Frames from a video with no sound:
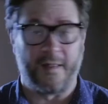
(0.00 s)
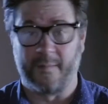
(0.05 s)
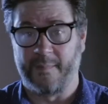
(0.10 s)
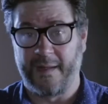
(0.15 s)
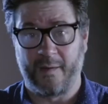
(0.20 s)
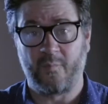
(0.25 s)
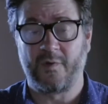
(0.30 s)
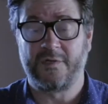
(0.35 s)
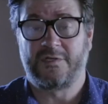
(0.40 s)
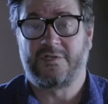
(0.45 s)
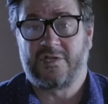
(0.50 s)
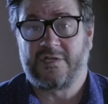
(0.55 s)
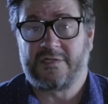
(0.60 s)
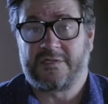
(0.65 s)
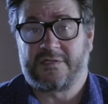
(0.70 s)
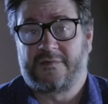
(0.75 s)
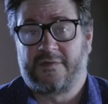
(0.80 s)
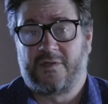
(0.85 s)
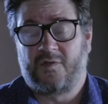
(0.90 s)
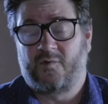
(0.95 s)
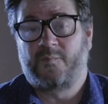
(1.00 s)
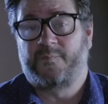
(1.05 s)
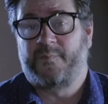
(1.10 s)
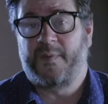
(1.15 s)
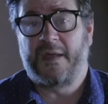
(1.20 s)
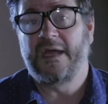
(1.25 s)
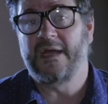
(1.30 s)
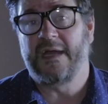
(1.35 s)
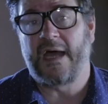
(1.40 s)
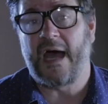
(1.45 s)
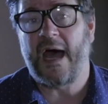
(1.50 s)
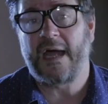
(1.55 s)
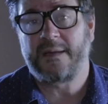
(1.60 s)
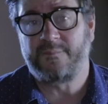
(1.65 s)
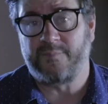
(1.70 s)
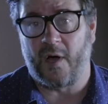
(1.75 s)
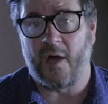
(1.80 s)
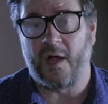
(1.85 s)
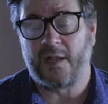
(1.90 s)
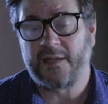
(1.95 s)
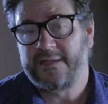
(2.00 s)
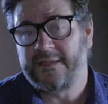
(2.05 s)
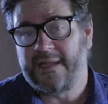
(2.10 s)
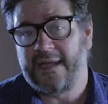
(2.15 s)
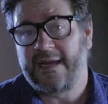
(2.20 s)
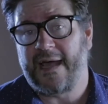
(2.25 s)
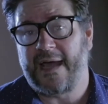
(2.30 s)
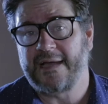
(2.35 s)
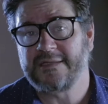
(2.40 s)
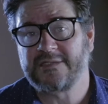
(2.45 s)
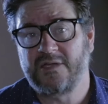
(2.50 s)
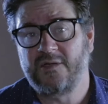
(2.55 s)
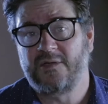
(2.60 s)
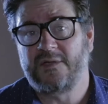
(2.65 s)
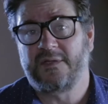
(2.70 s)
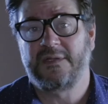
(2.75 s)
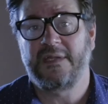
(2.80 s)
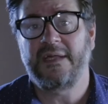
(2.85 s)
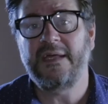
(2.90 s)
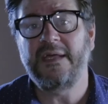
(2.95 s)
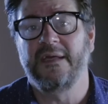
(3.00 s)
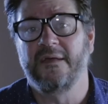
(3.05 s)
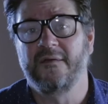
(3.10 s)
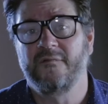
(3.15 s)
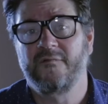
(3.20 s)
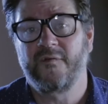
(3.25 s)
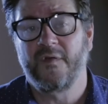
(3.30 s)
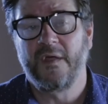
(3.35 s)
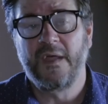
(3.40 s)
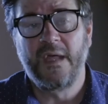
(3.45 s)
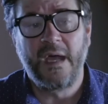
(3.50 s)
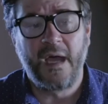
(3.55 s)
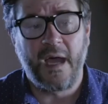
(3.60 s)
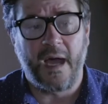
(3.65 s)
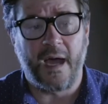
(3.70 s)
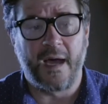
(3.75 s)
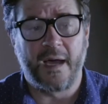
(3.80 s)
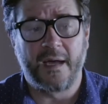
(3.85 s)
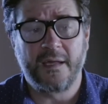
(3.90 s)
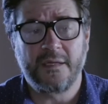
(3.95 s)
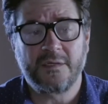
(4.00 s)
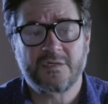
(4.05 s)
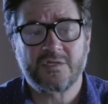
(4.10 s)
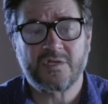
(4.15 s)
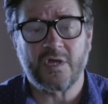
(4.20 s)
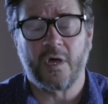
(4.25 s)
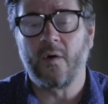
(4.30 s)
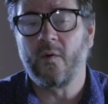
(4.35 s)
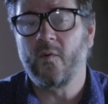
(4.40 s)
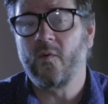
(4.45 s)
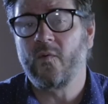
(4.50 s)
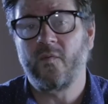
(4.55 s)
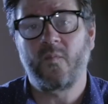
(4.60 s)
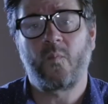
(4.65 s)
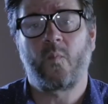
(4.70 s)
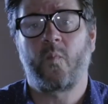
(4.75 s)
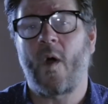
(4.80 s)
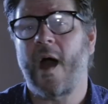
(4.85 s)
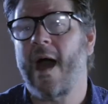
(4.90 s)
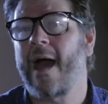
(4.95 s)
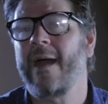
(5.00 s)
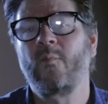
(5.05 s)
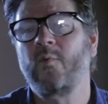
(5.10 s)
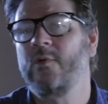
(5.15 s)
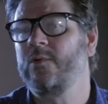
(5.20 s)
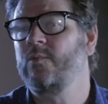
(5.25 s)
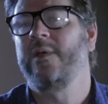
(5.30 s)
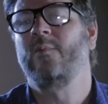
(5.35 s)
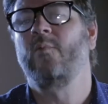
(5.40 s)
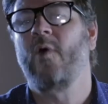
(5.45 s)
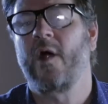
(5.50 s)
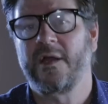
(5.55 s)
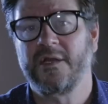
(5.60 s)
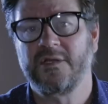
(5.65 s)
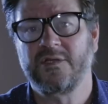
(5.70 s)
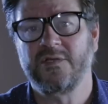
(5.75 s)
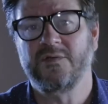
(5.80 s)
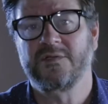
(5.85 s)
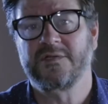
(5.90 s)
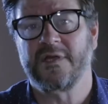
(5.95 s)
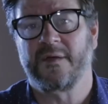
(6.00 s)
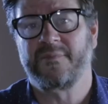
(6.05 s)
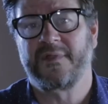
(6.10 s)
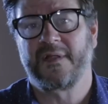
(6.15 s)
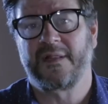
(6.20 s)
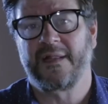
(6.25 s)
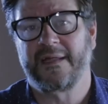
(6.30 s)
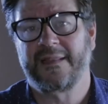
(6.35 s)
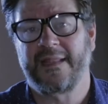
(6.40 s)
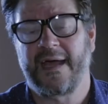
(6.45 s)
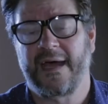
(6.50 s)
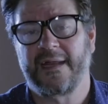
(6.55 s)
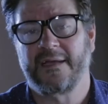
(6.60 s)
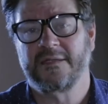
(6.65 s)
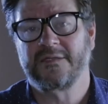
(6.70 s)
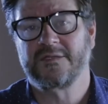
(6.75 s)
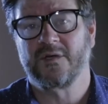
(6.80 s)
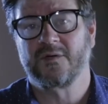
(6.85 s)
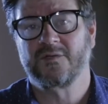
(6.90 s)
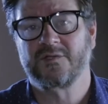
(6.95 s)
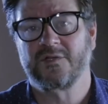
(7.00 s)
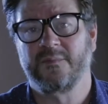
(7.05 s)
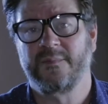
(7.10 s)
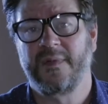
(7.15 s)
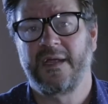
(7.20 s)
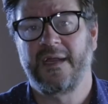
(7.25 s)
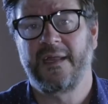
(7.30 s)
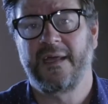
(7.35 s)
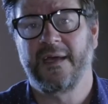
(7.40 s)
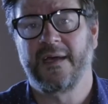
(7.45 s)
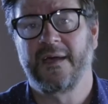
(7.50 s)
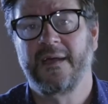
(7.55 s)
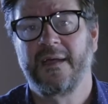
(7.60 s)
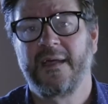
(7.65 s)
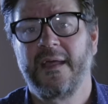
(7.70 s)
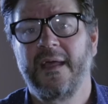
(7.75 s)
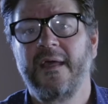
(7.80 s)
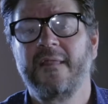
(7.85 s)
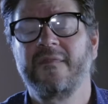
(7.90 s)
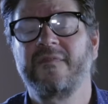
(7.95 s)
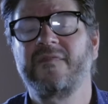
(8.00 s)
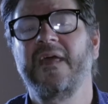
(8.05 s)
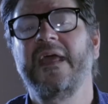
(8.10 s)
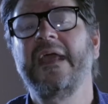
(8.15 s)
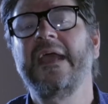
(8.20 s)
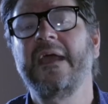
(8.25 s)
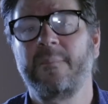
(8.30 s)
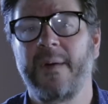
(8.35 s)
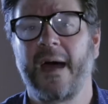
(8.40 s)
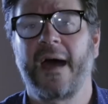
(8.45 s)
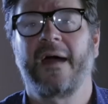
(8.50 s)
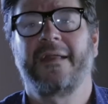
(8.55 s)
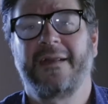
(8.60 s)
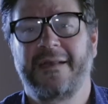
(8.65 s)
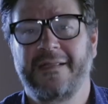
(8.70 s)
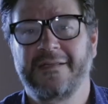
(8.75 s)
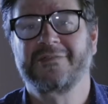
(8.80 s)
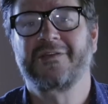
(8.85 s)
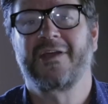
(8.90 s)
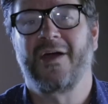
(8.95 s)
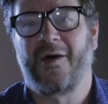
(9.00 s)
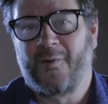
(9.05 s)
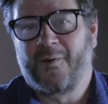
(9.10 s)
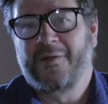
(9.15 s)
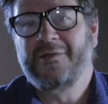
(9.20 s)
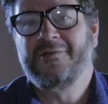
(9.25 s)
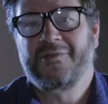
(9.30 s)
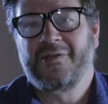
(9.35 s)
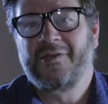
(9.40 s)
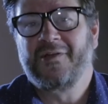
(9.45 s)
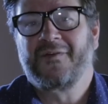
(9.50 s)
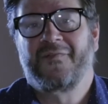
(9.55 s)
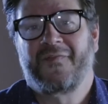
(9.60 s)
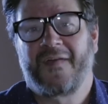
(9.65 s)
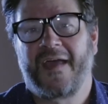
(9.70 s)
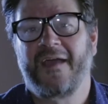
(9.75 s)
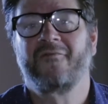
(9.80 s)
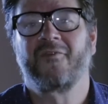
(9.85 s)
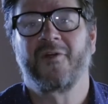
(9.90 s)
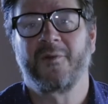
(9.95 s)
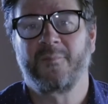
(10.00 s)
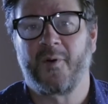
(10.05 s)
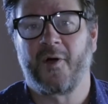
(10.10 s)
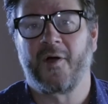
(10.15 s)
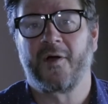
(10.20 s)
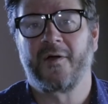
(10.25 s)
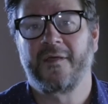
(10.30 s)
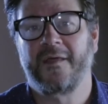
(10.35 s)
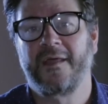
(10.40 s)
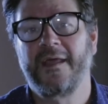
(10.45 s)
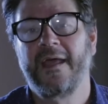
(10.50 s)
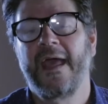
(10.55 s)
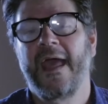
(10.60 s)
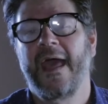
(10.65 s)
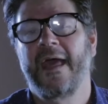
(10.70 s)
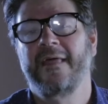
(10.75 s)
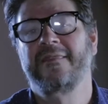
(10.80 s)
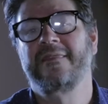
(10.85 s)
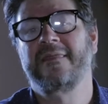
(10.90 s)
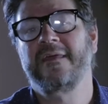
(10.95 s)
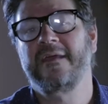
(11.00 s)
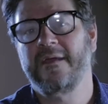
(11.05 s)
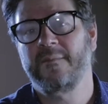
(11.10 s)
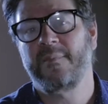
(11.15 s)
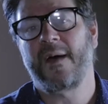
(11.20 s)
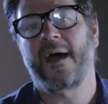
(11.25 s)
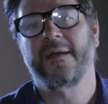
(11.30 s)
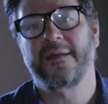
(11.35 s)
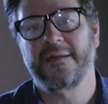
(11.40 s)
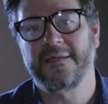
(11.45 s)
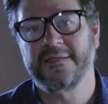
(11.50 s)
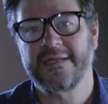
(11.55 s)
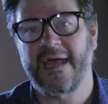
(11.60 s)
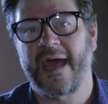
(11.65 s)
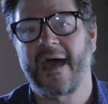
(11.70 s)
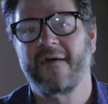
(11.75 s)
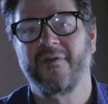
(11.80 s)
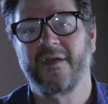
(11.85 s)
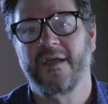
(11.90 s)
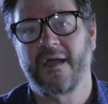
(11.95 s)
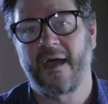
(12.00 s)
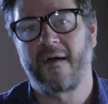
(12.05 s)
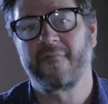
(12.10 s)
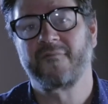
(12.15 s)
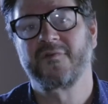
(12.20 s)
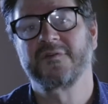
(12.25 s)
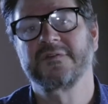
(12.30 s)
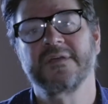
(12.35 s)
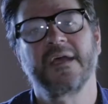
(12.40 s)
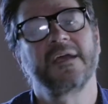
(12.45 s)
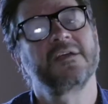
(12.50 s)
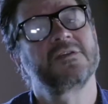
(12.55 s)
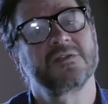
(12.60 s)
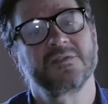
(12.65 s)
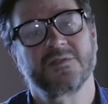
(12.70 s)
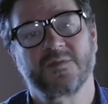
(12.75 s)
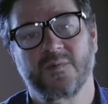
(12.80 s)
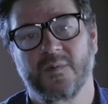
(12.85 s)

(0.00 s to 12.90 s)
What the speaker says: It would just, you'd be an oddball and they'd ask you to leave. So why would we want to do something like that on social media? Think about it as going to your favorite party and think about it as having conversations